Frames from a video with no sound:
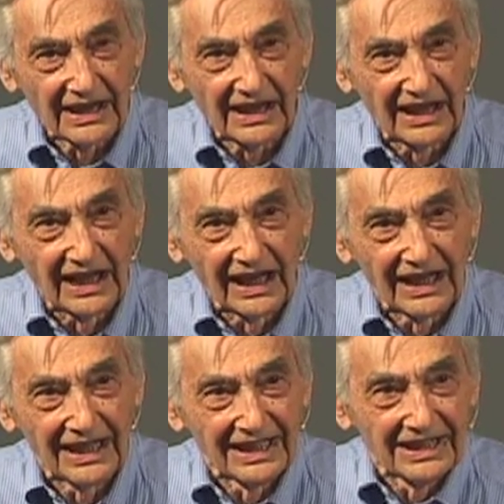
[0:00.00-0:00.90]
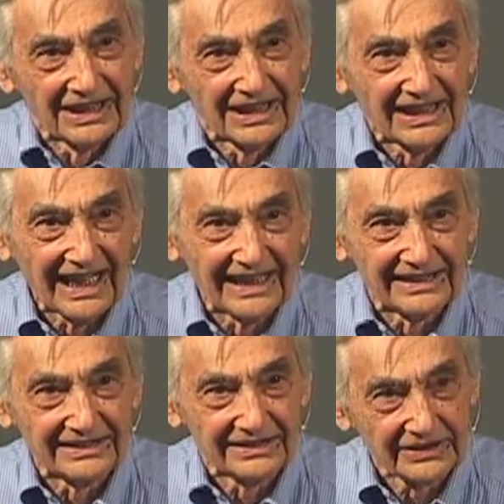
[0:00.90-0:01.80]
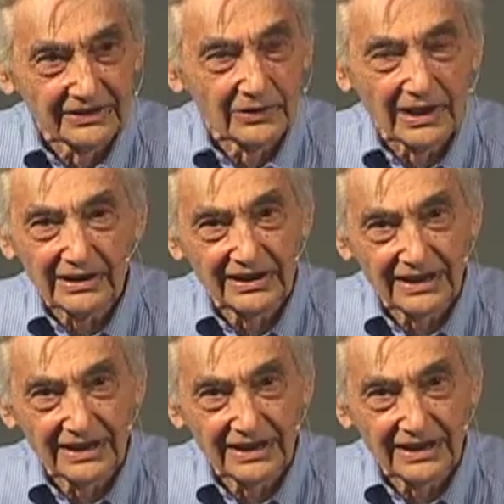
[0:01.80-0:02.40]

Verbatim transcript: uh, and, you know,